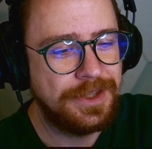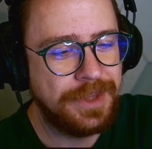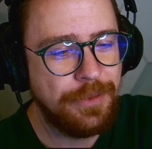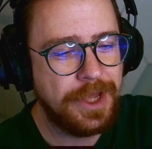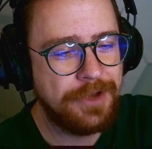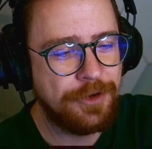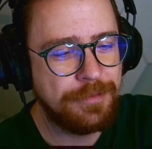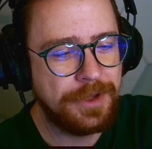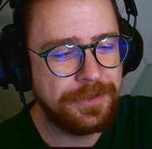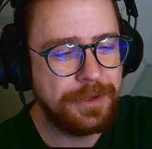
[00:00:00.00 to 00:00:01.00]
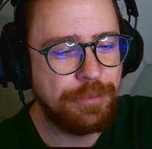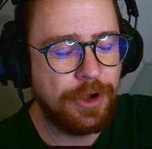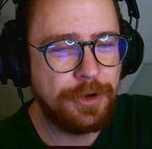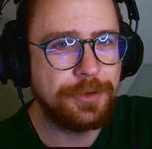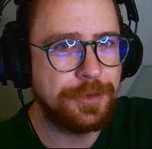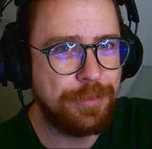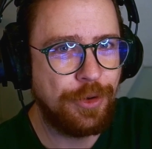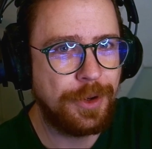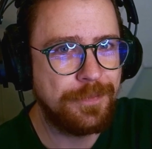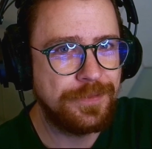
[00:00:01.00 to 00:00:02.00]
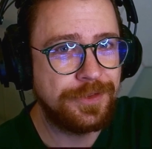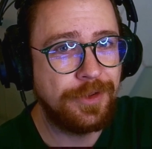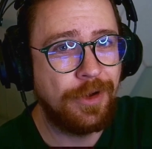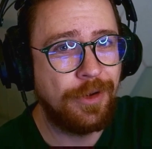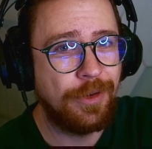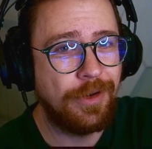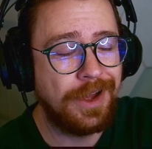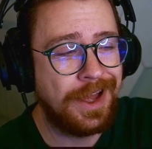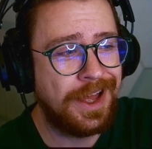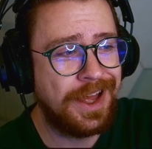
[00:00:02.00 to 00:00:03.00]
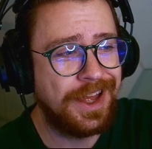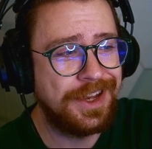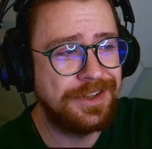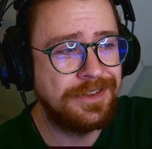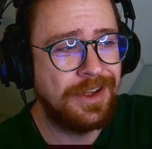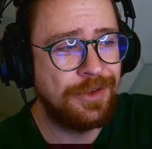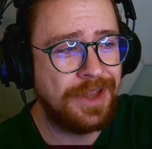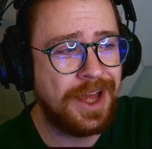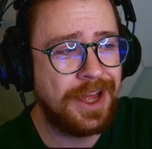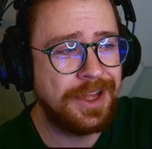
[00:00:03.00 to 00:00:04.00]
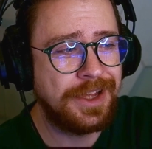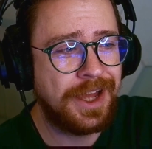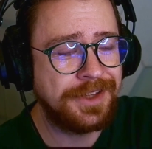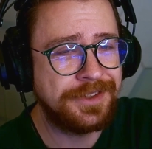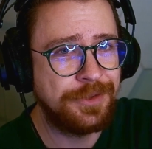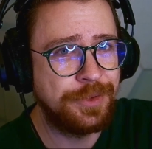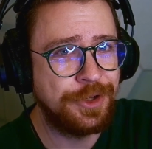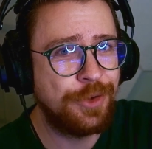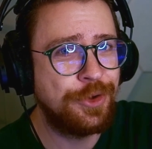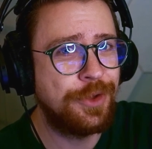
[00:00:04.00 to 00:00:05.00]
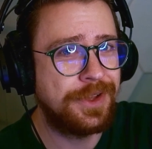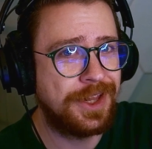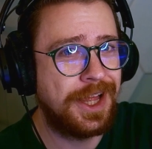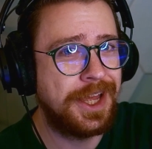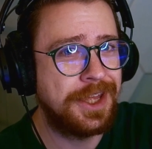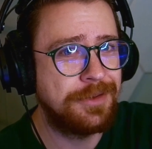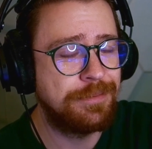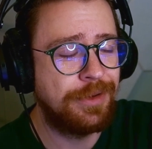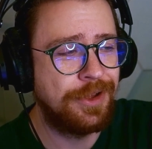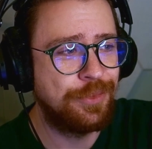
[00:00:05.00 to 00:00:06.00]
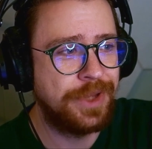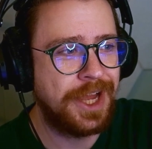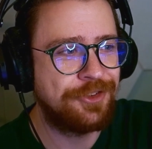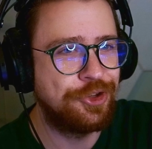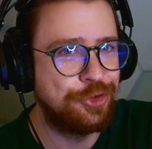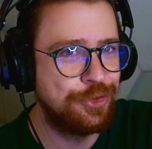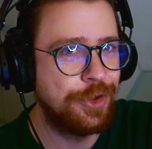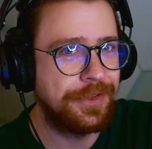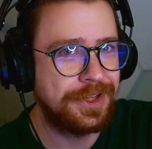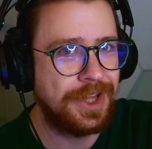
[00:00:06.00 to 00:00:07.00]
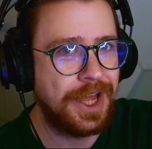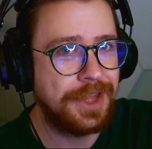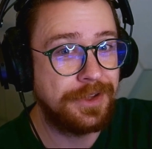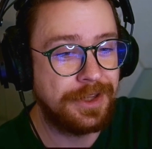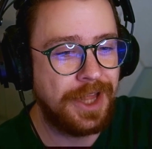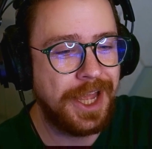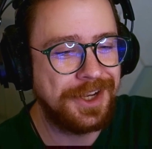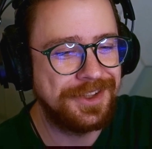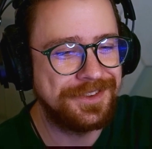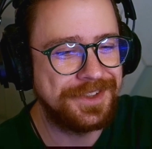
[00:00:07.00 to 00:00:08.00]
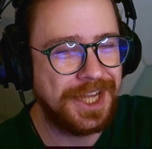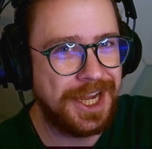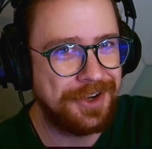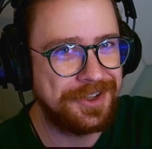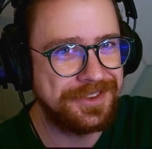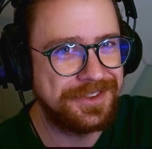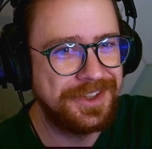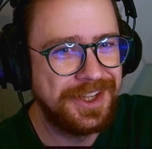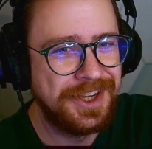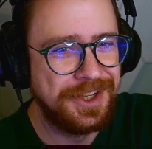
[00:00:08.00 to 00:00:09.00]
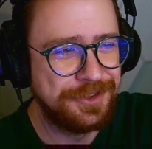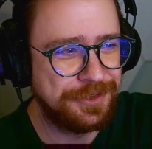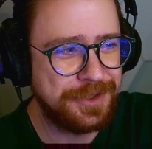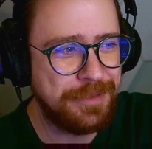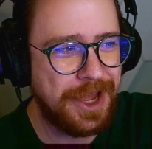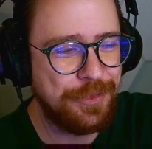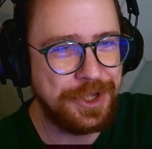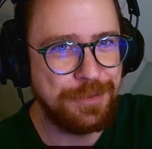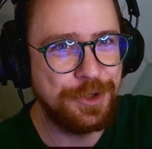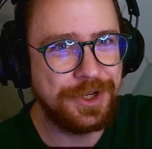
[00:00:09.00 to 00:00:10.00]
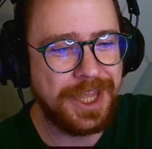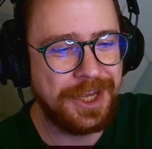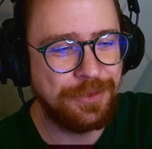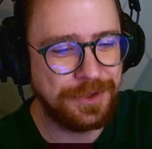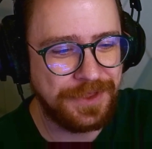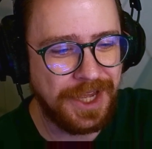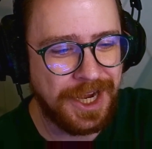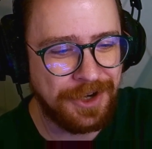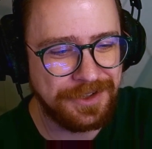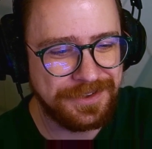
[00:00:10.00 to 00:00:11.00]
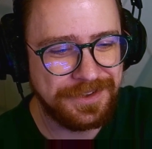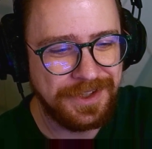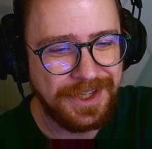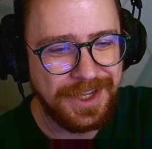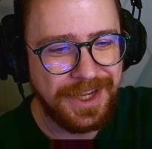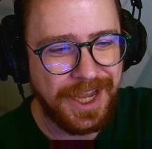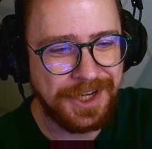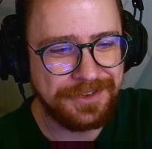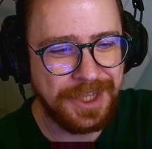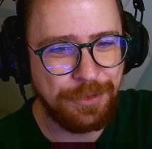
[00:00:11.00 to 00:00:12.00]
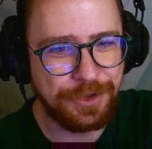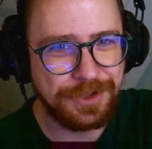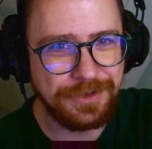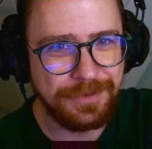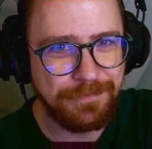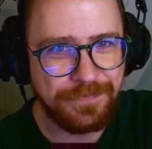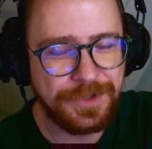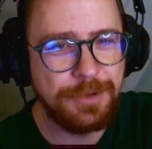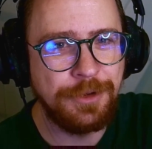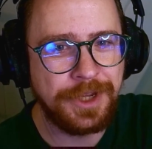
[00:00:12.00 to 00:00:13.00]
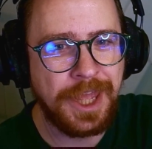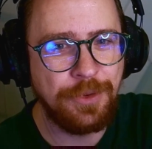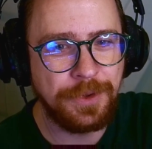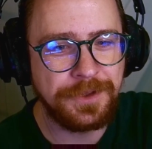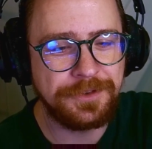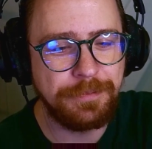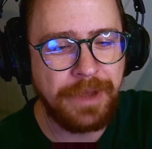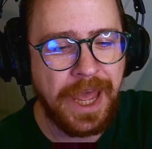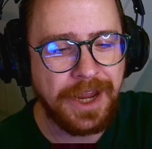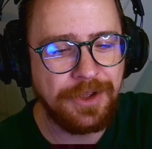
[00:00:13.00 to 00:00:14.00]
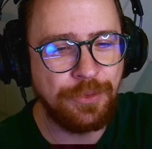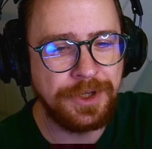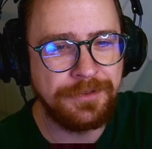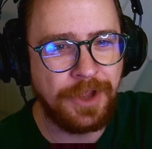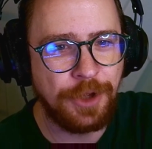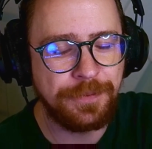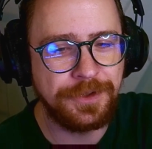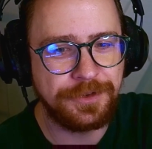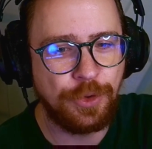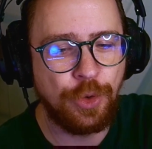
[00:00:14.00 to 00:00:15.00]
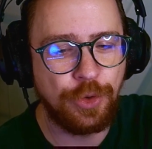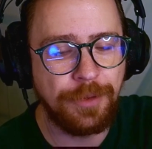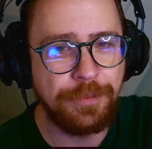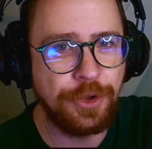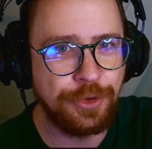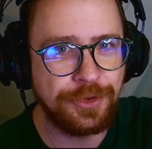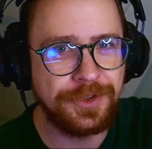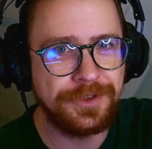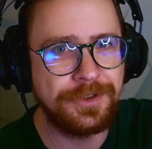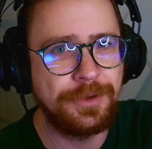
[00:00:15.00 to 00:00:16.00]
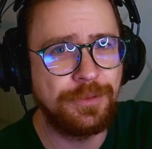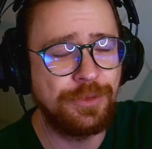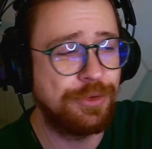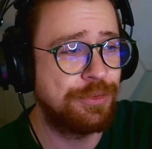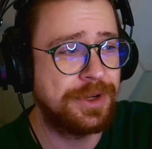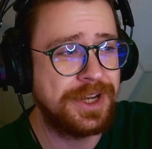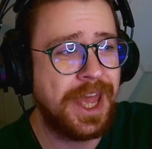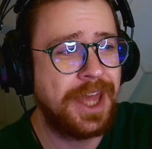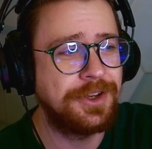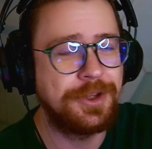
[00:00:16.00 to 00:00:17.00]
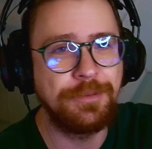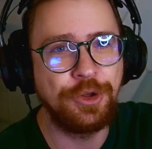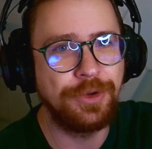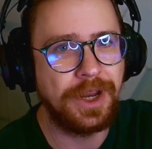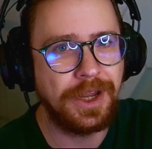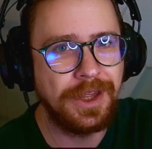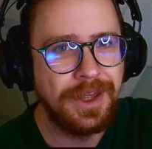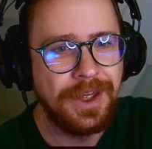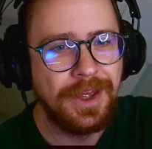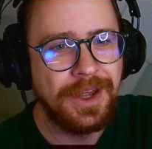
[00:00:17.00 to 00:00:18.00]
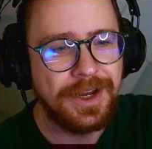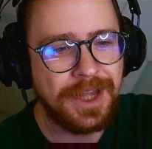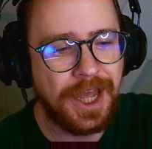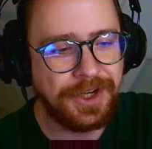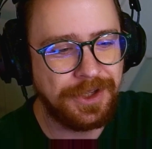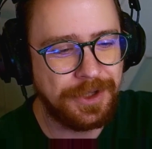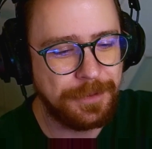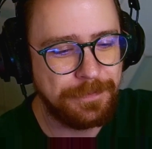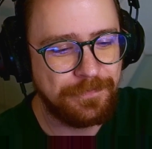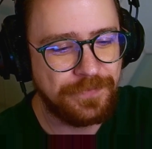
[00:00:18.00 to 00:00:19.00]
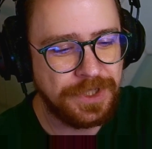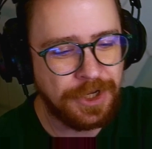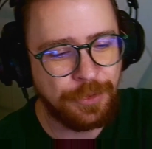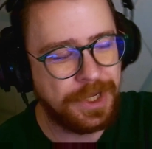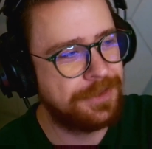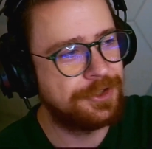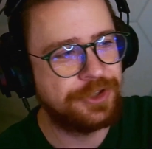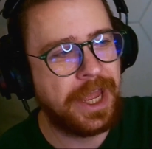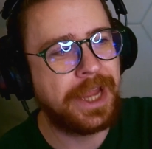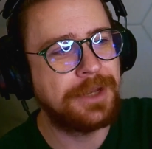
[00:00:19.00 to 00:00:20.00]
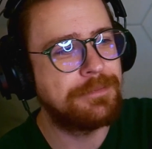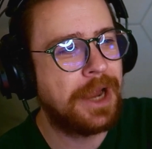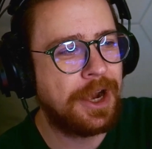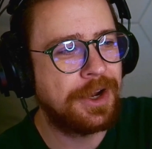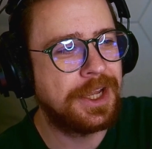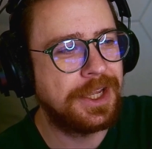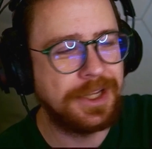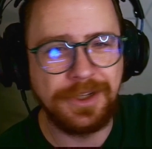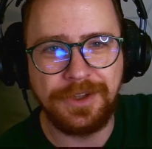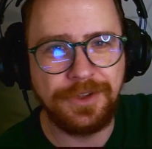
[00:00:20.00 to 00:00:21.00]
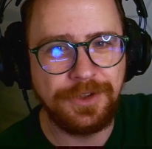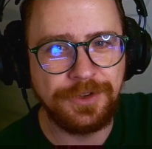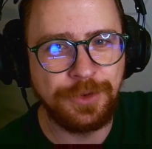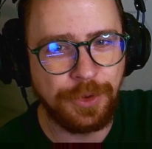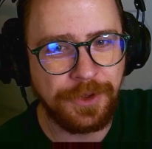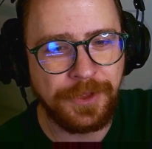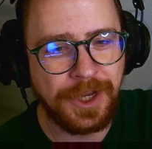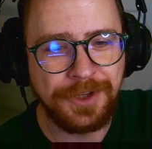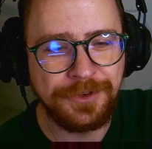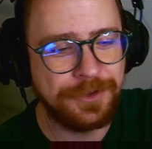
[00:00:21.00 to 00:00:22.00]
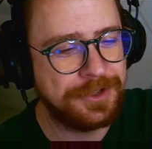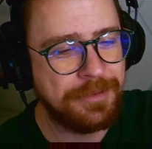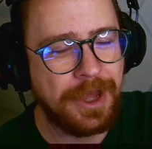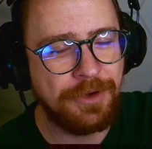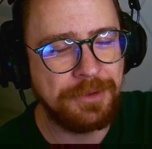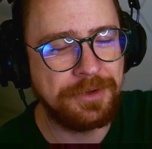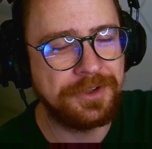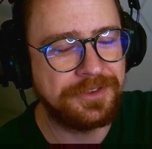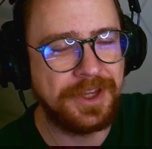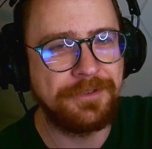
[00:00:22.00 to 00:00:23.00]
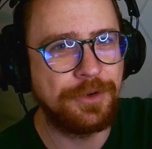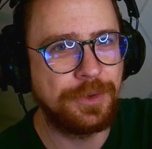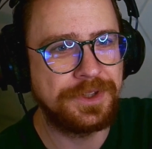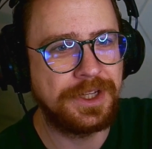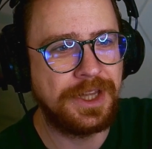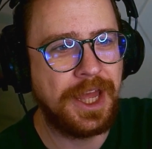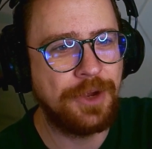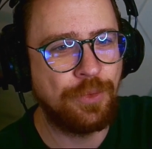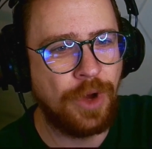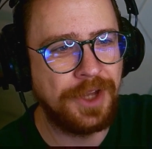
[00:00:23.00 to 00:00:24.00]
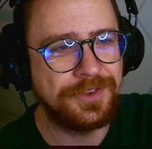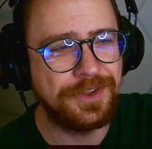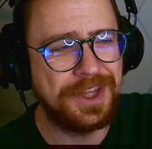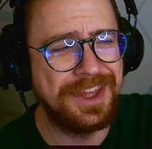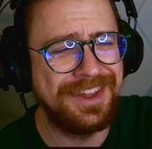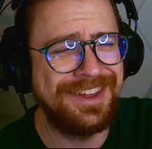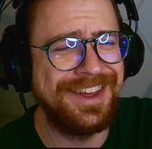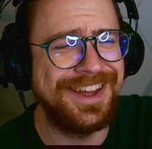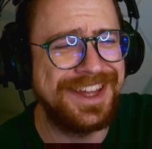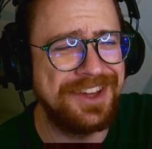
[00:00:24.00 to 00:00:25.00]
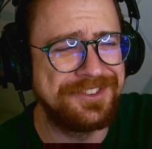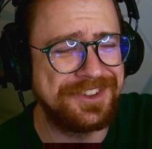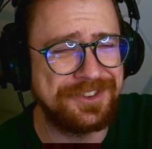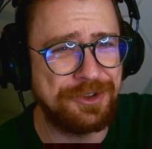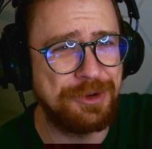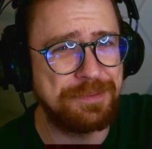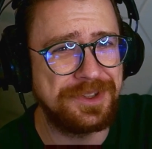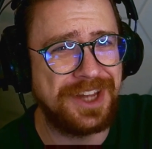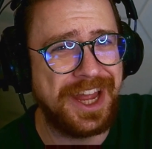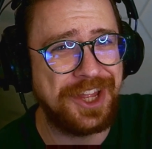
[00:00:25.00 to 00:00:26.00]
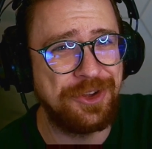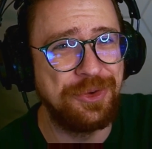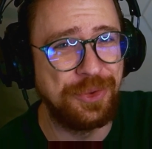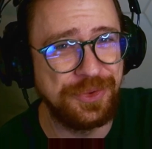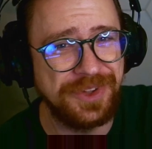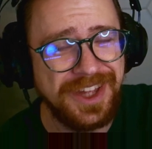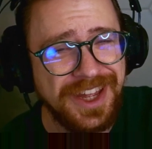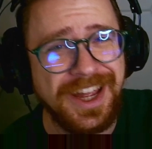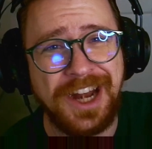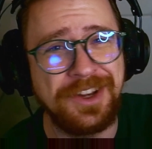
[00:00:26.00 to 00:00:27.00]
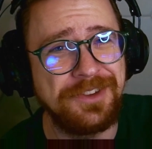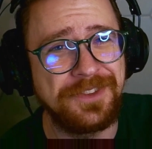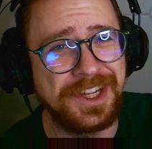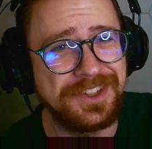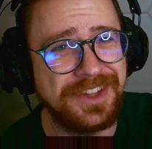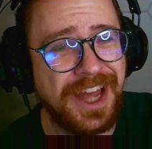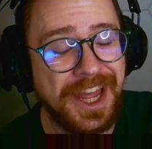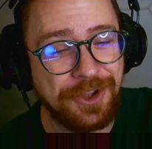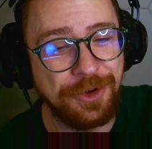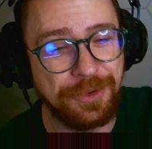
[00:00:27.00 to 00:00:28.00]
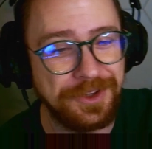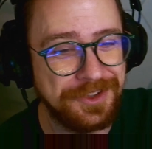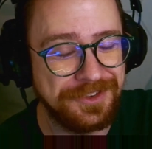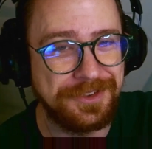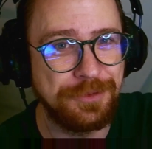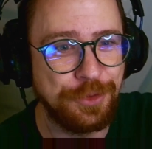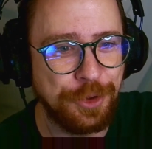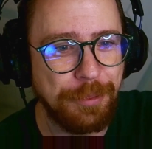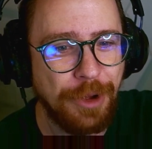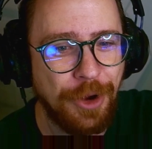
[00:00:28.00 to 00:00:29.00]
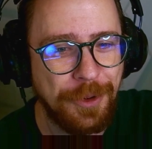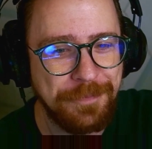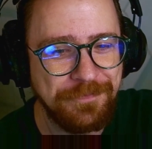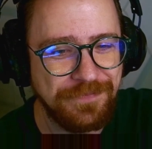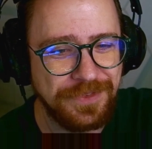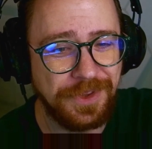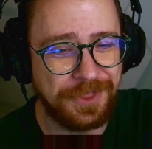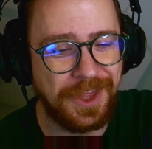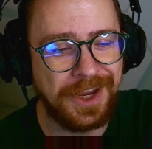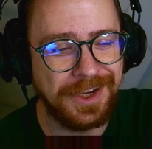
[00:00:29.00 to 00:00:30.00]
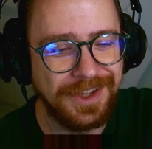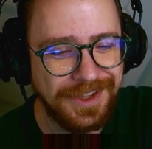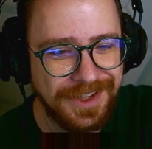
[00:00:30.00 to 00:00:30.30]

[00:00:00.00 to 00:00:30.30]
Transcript: Then we our monthly progress report. So, no lie, I said we don't know the client, but we actually do know the client. The client is the iris. So somehow we communicated with the iris, and it's able to communicate with us back. We developed this whole computer system, Rignad computing, kind of, you know, we have the Jack and Mary sort of thing. So it's somehow able to decipher what the client wants. It gives us cryptid haikus. I don't even think it's a haiku, really, it's some sort of poem thing.